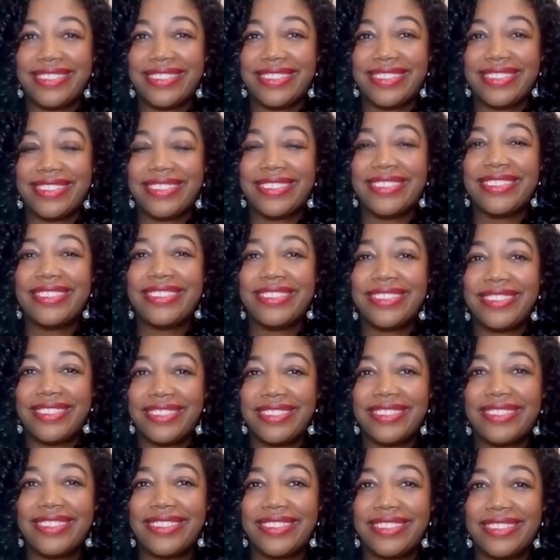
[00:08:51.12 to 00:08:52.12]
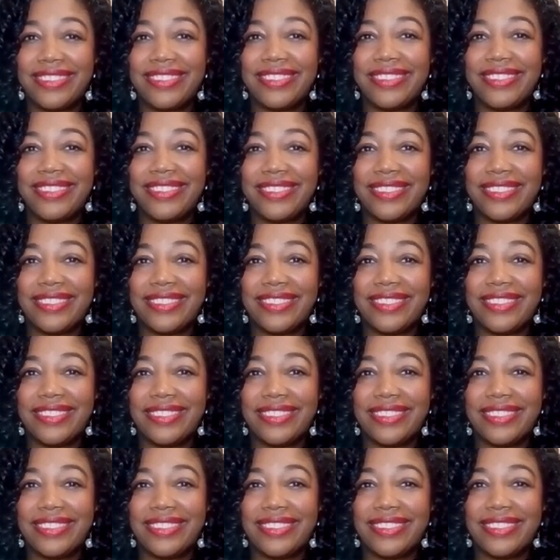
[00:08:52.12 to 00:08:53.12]

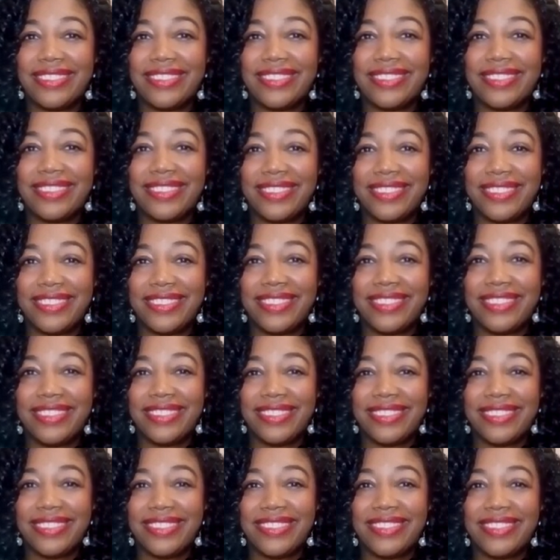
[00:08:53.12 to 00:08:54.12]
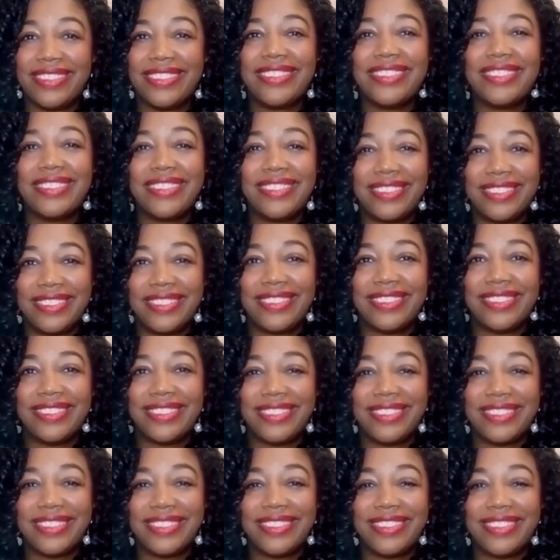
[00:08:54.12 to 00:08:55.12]

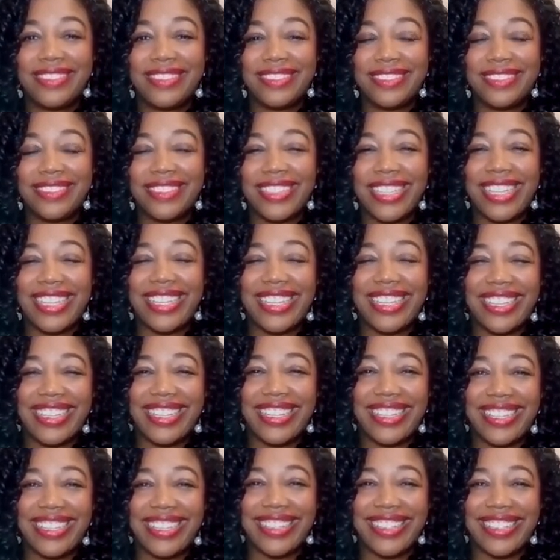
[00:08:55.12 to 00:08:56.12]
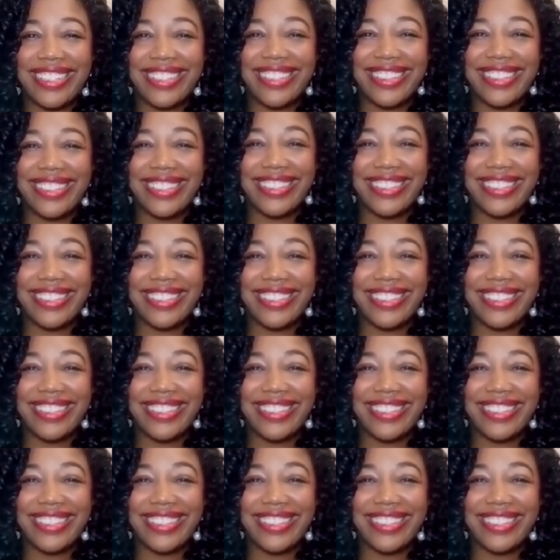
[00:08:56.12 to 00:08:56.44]
The person shown says nothing.